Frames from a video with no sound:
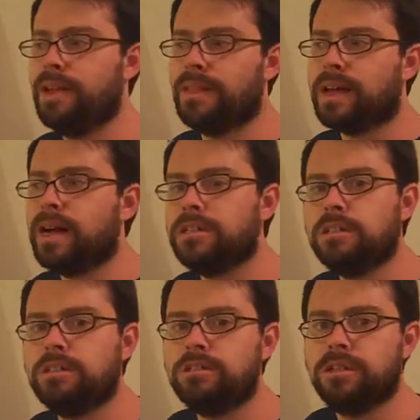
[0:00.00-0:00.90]
The
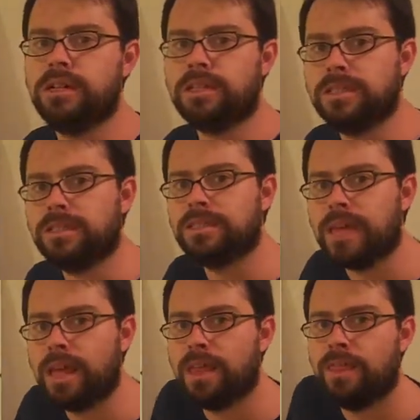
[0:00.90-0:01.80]
Constitution doesn't
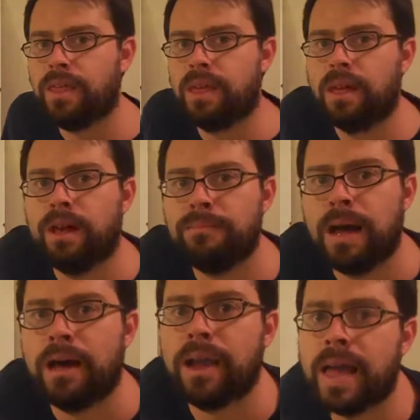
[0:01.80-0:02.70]
say anything
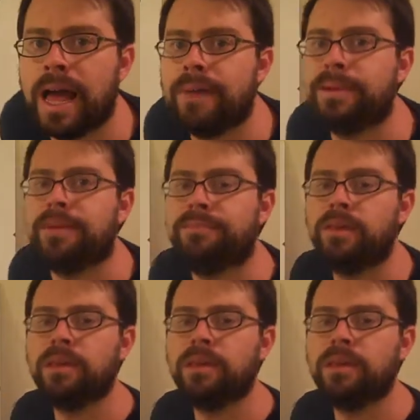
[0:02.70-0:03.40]
about a cabinet,